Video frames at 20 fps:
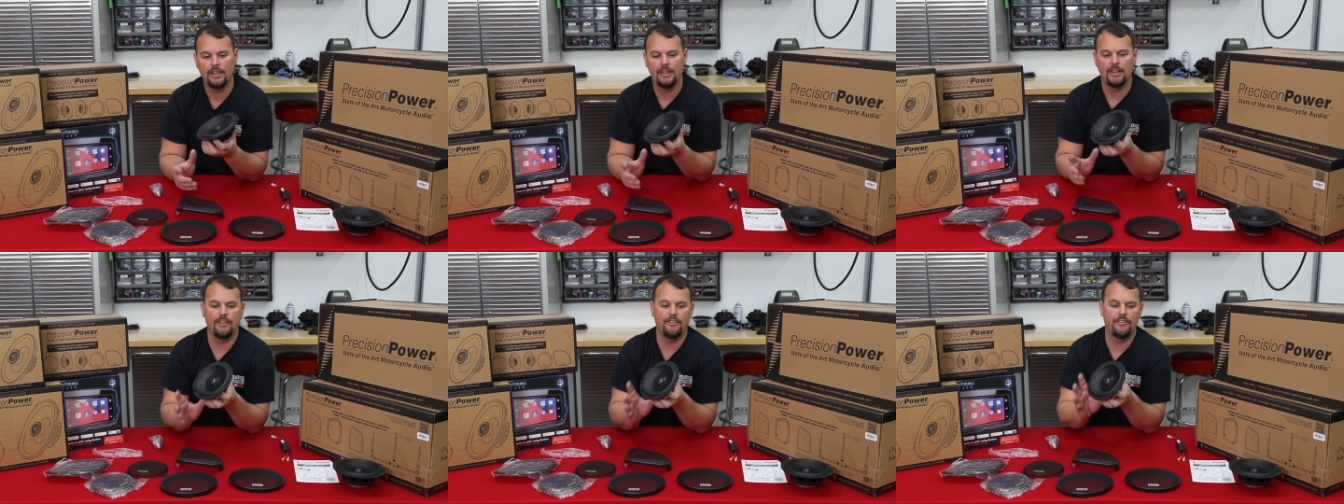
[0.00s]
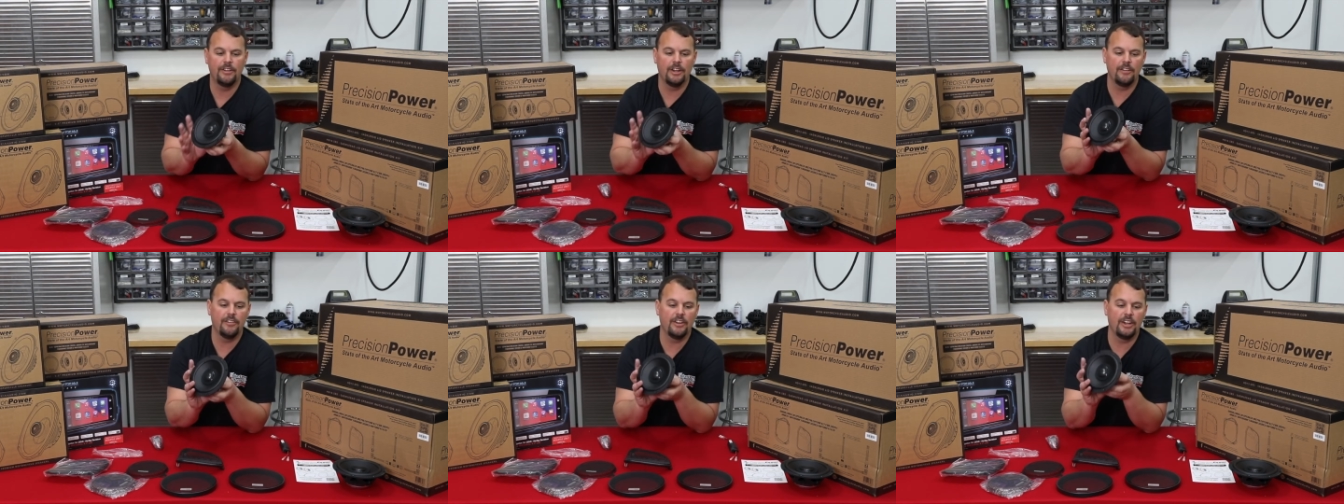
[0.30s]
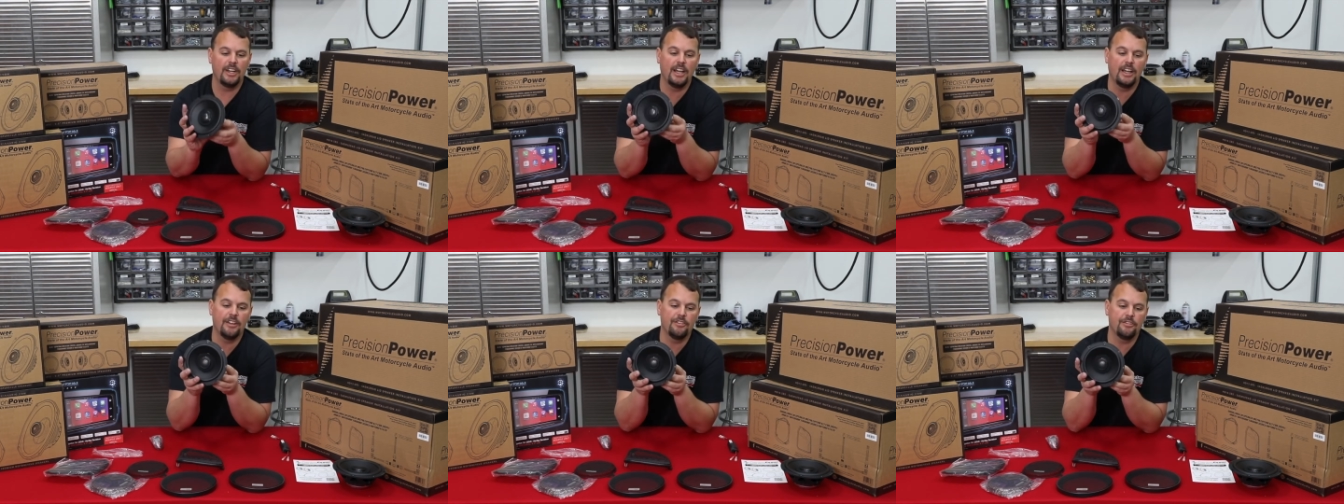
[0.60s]
Very, very
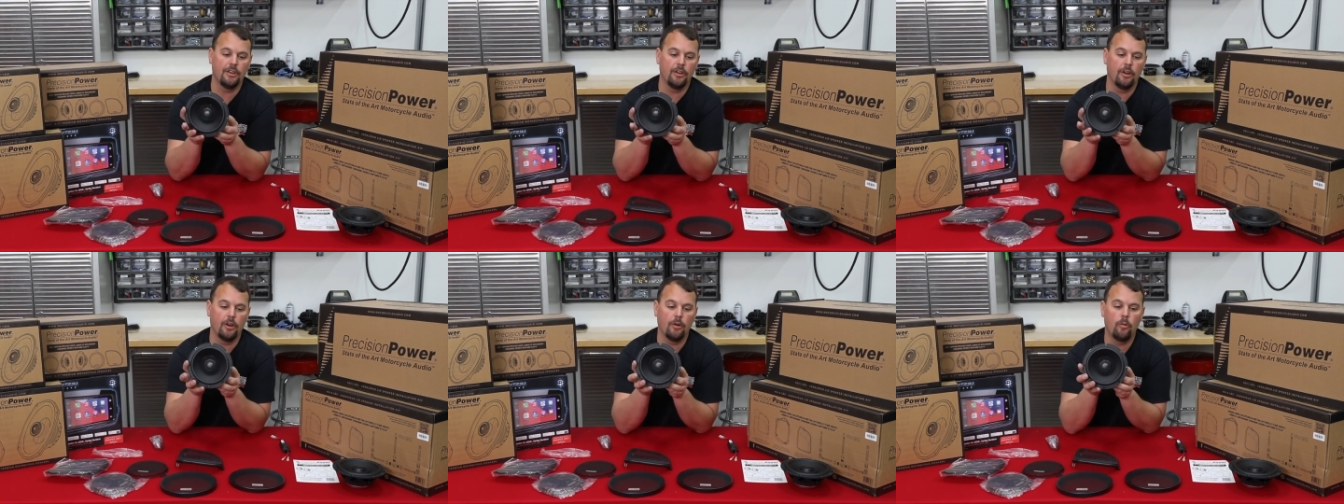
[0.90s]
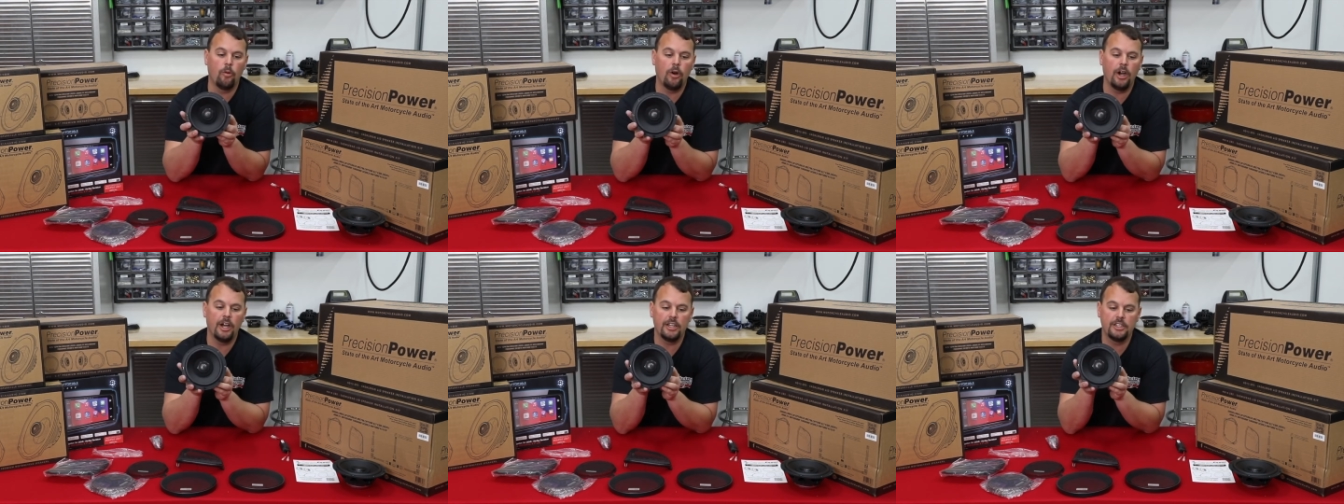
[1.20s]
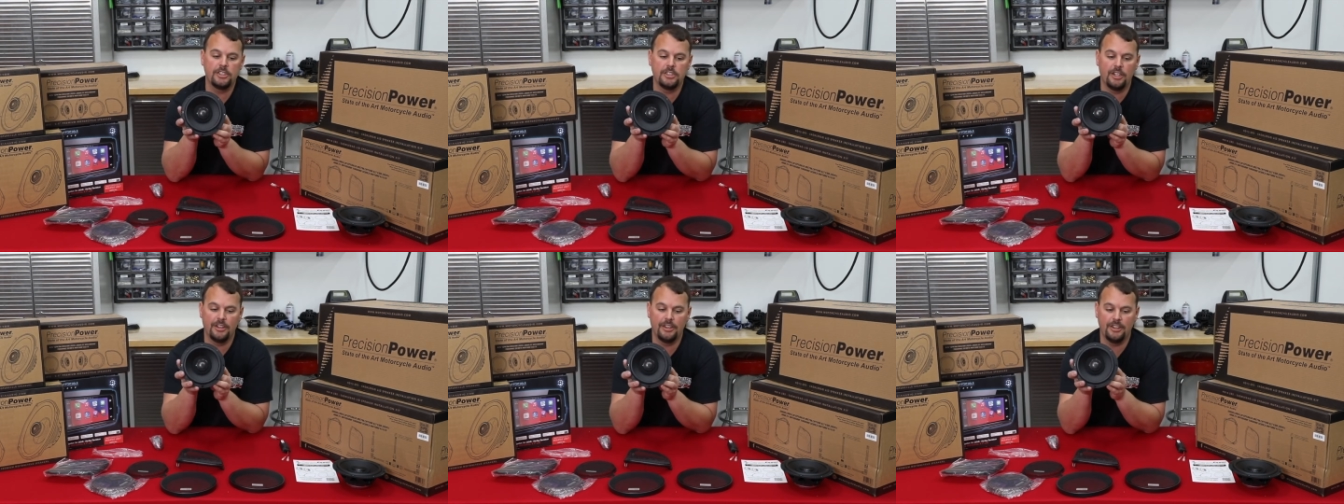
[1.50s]
nice. So our
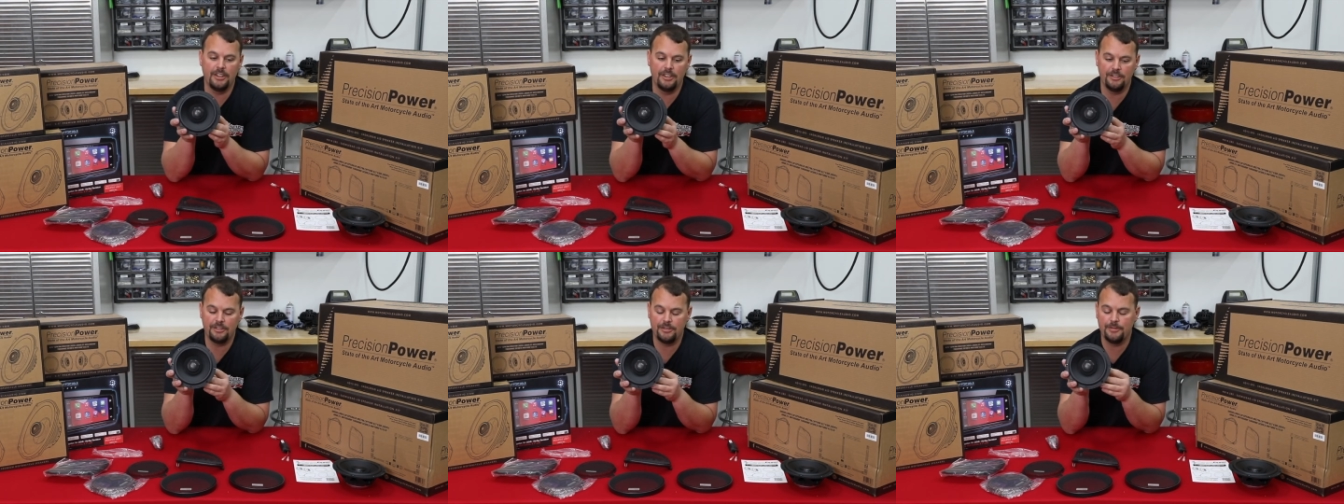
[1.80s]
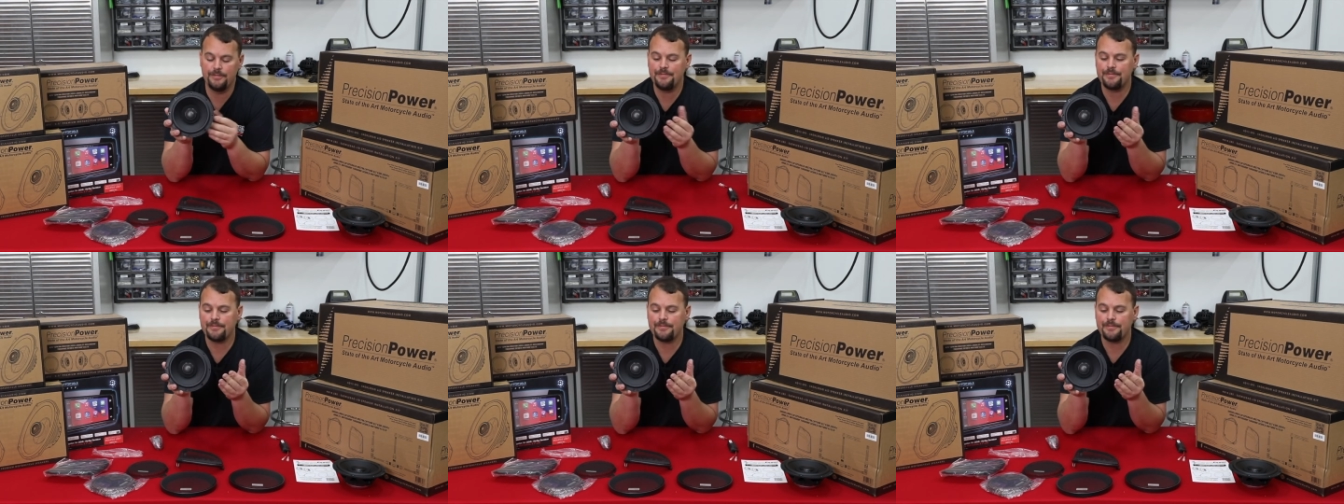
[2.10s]
wattage on this,